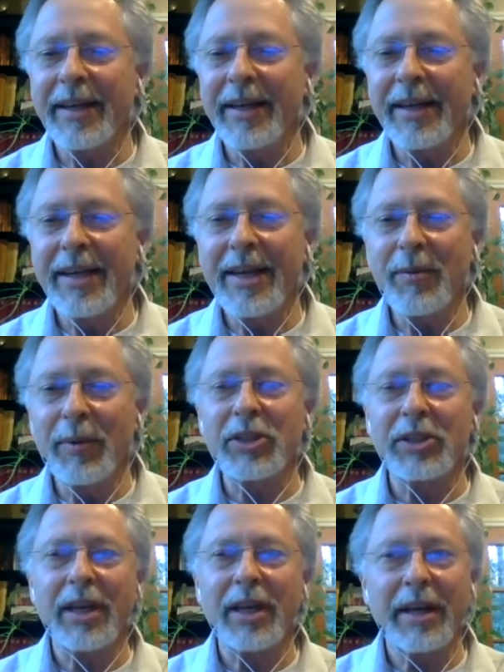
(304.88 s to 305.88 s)
he
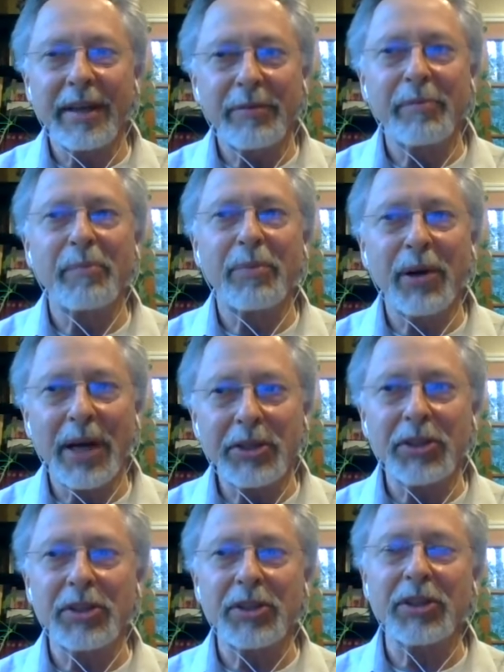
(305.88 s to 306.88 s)
was a kind of
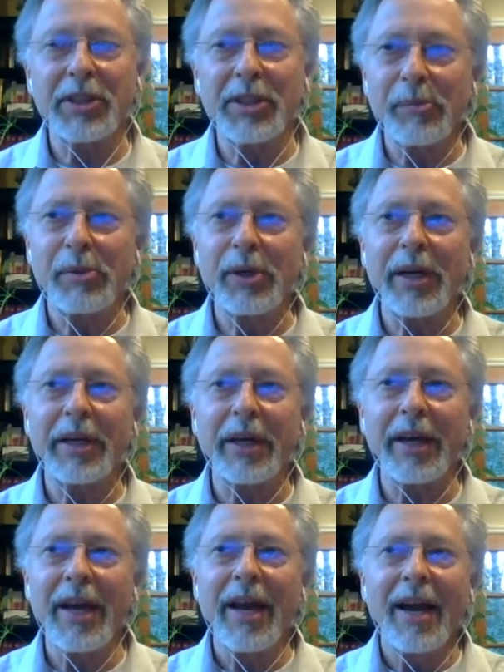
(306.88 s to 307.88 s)
presence in the
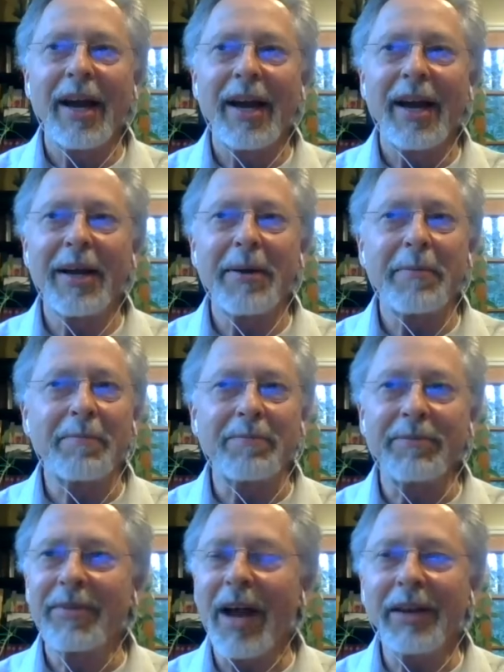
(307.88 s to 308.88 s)
book.
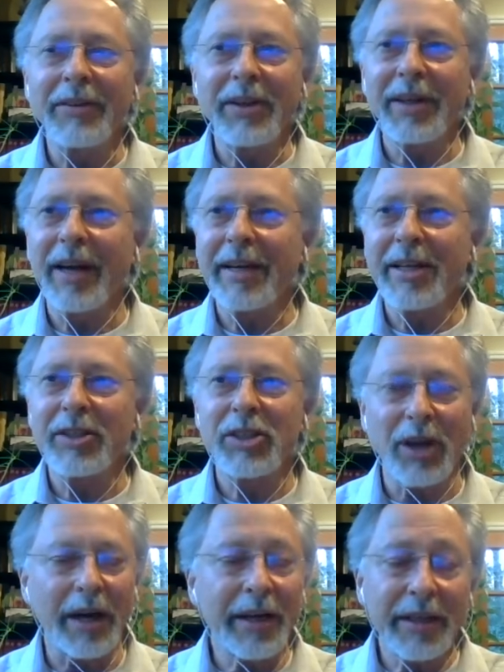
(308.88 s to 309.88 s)
Not that I
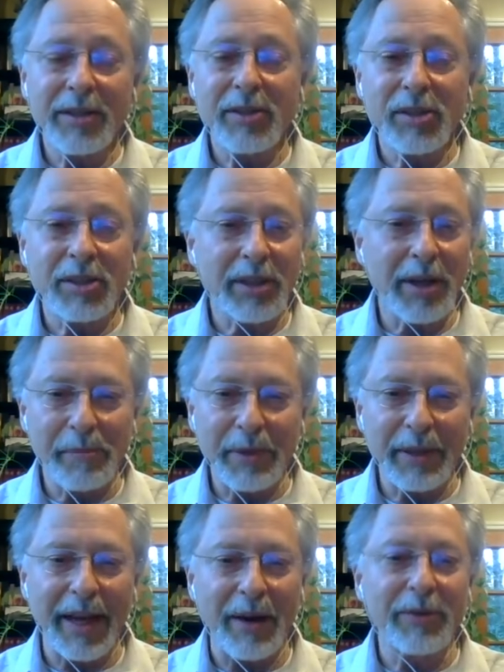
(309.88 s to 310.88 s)
sought his
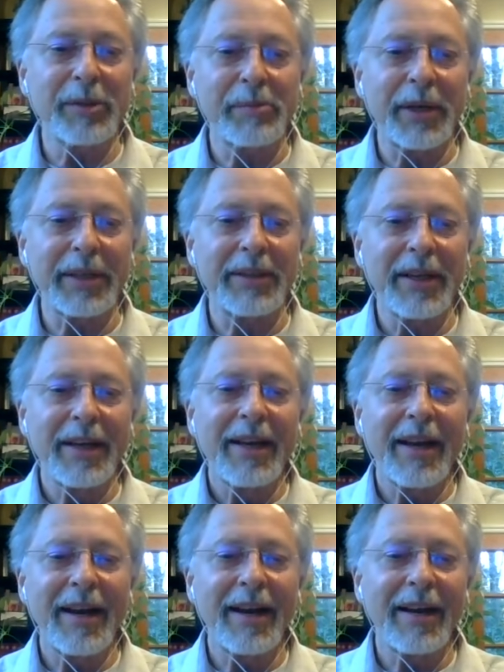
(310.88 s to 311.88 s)
company out, but
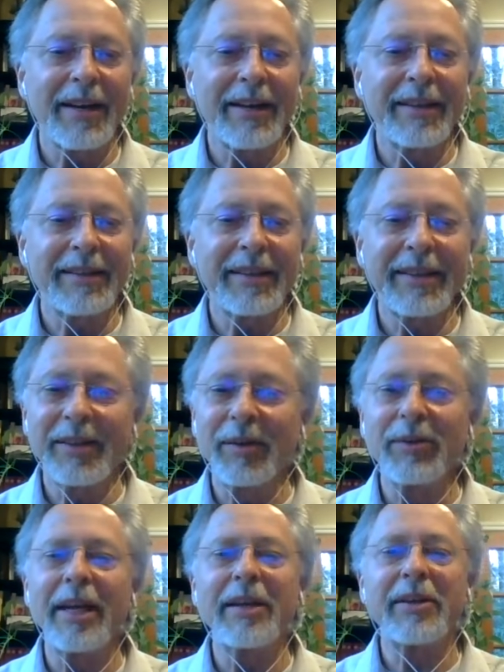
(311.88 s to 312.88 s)

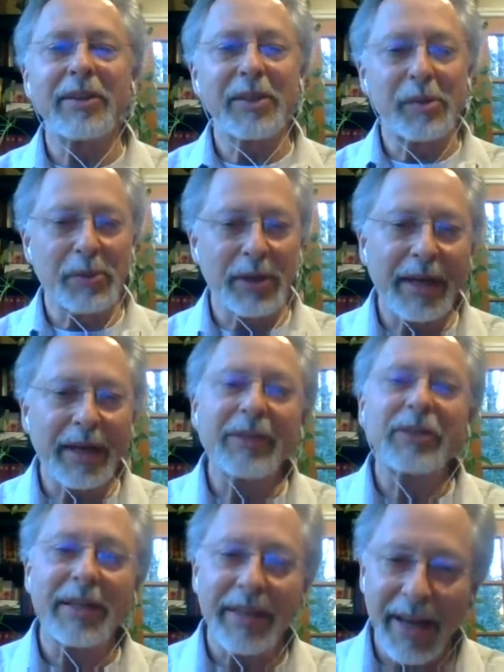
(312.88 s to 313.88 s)
later in the book, I
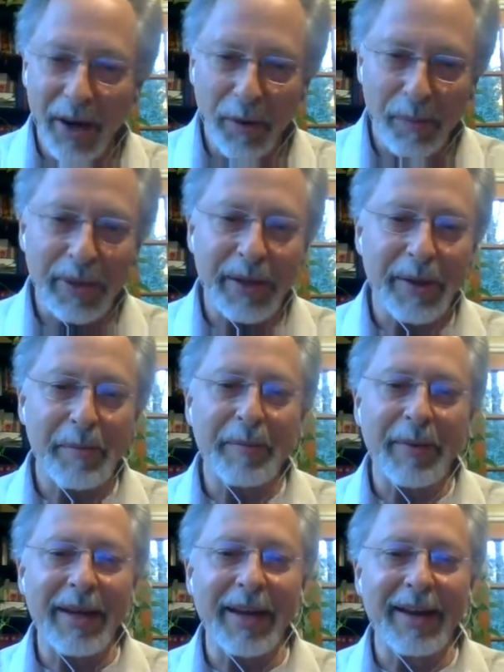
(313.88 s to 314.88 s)
tried to help him,
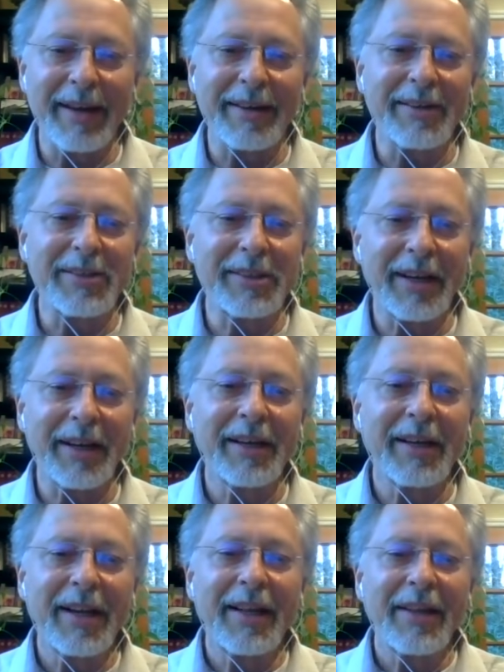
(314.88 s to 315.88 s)
and
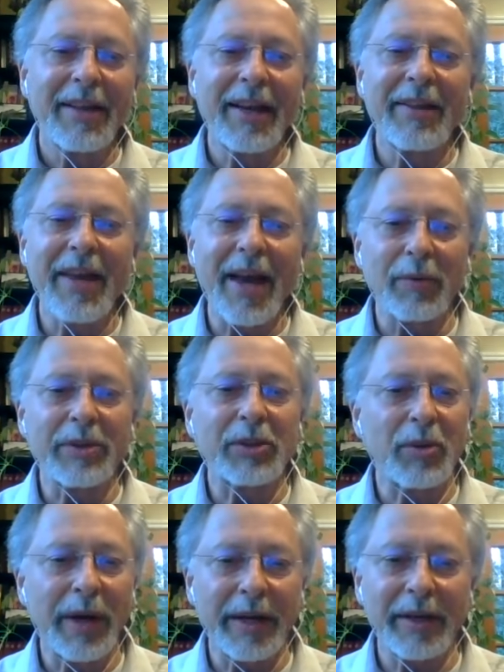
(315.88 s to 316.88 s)
that was
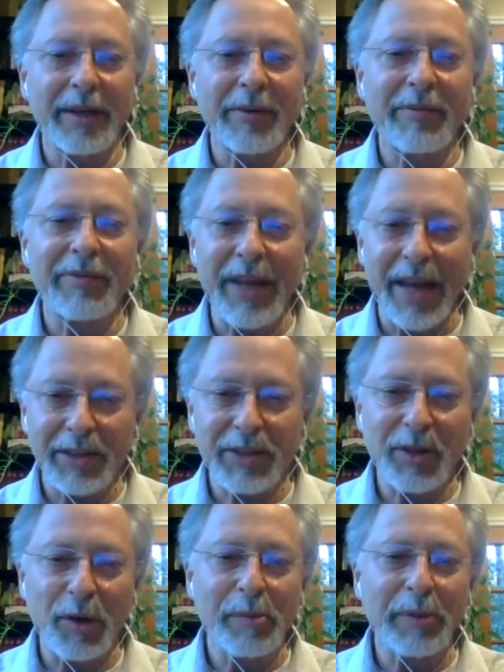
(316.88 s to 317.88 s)
quite a
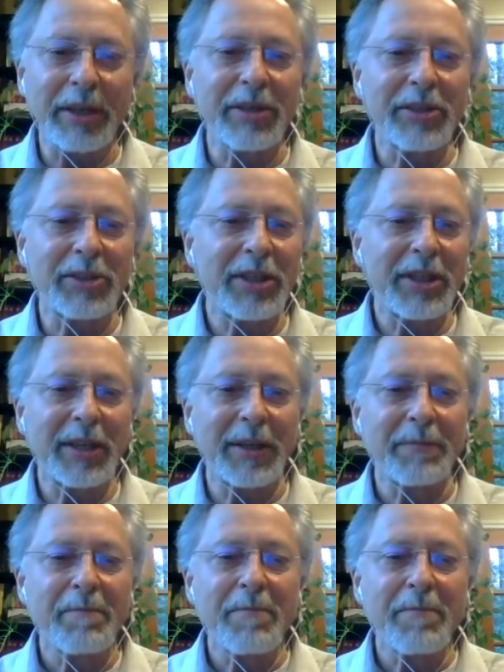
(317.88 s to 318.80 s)
fiasco because he